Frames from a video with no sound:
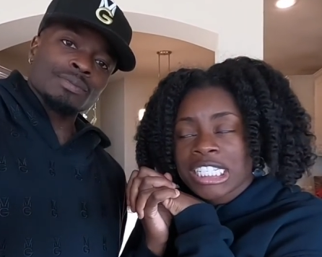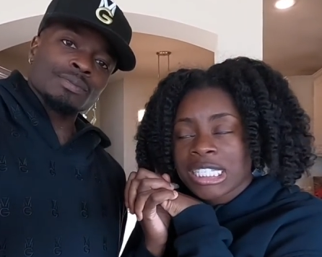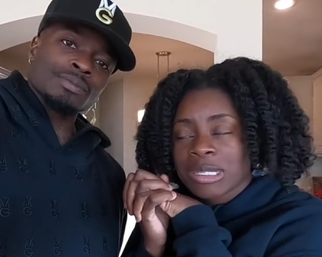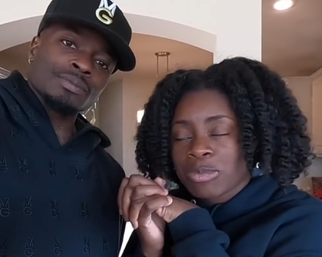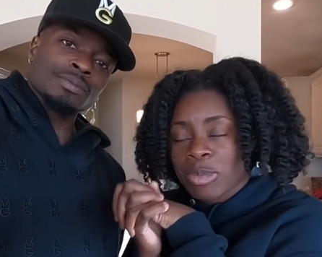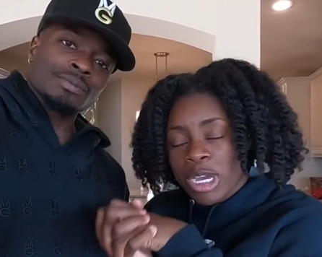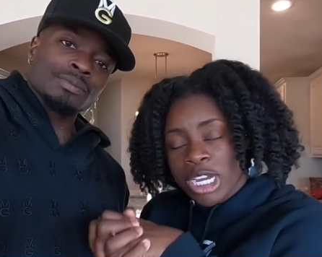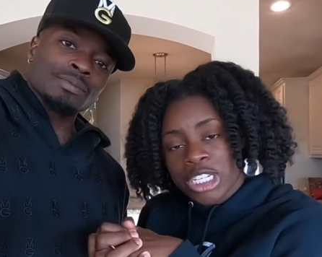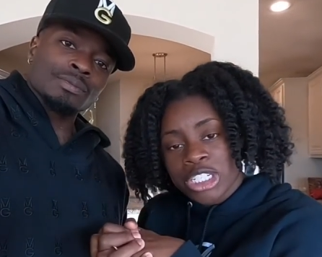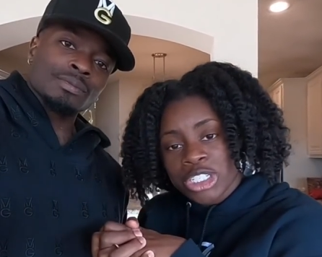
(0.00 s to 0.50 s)

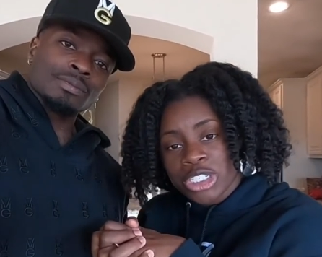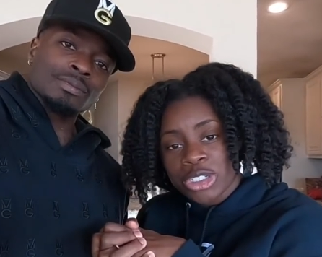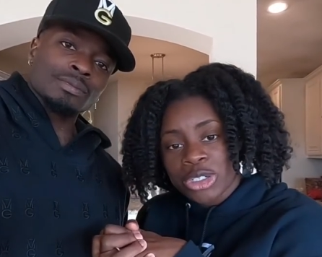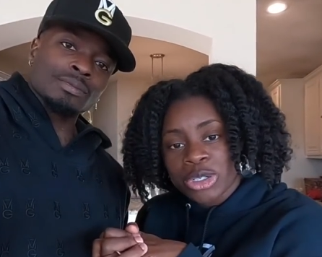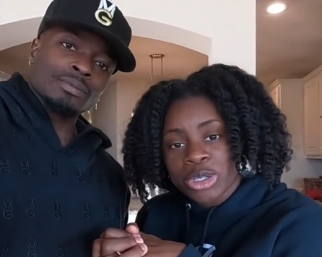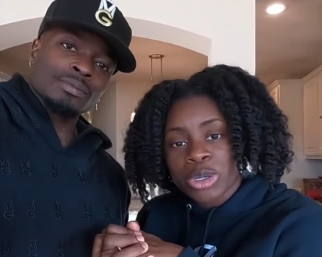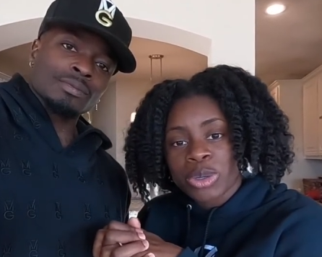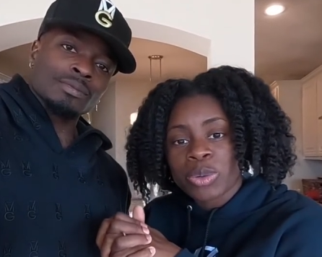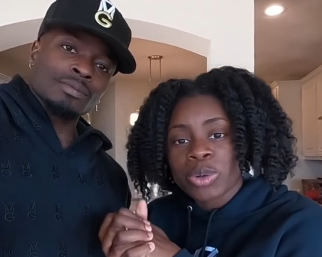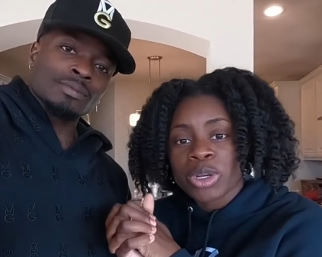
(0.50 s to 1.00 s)

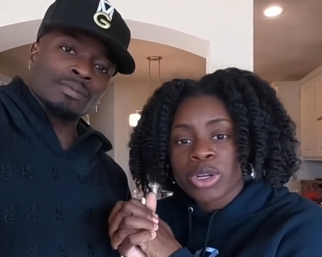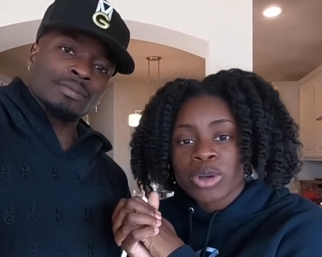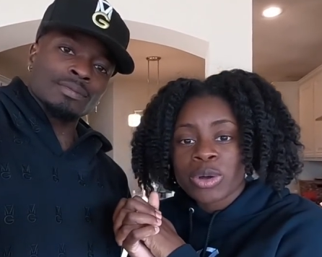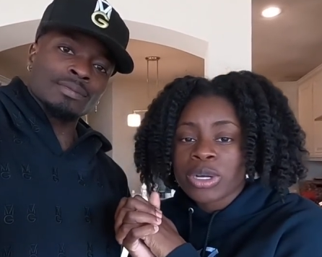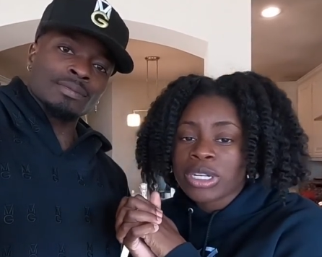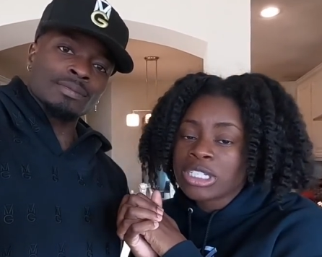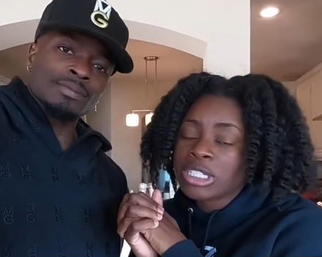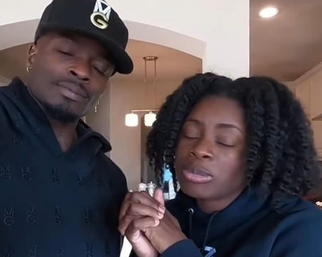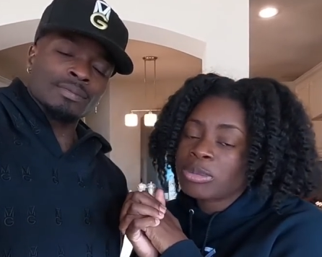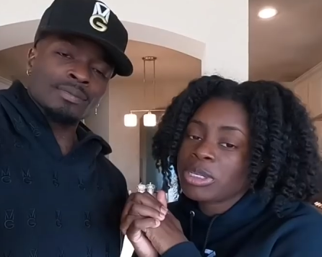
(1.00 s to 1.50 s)
Speaker 1: special. We're
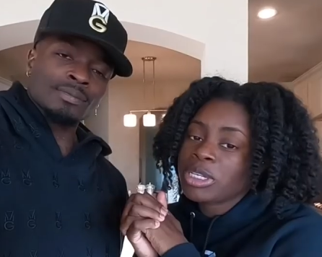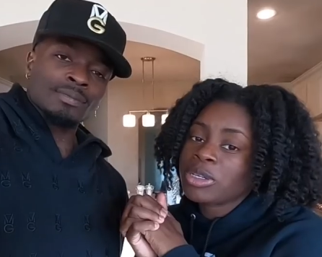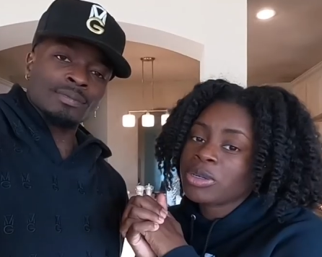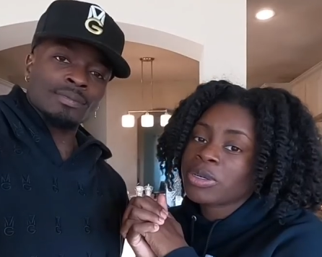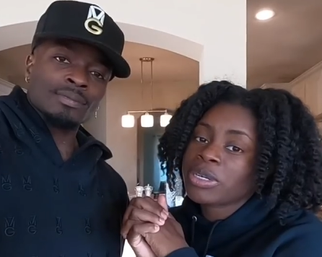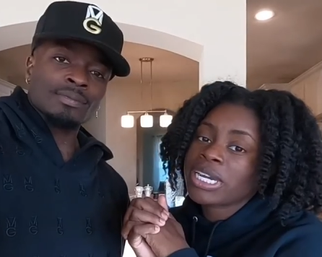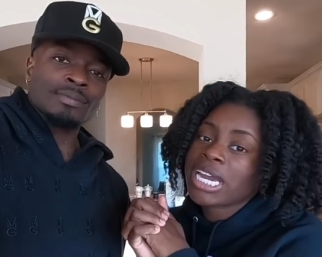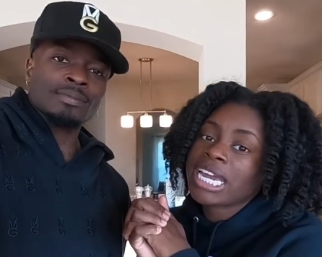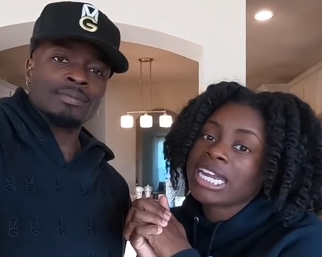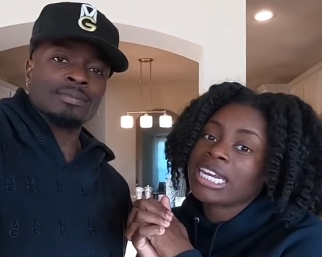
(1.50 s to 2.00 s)
going to be
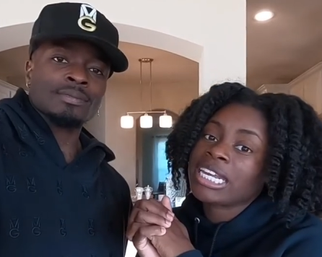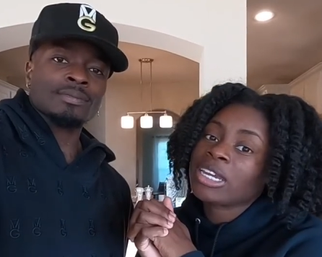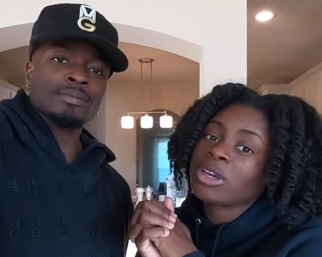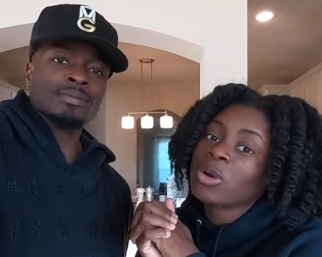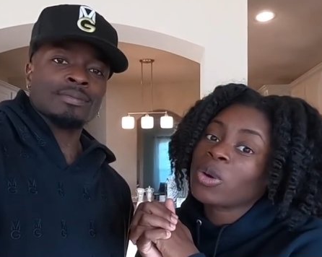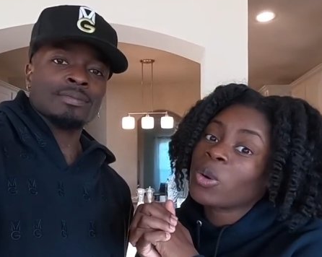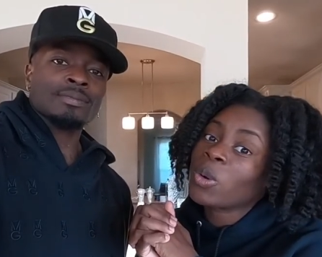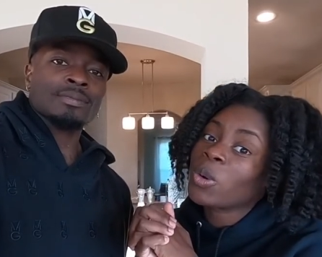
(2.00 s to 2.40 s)
creating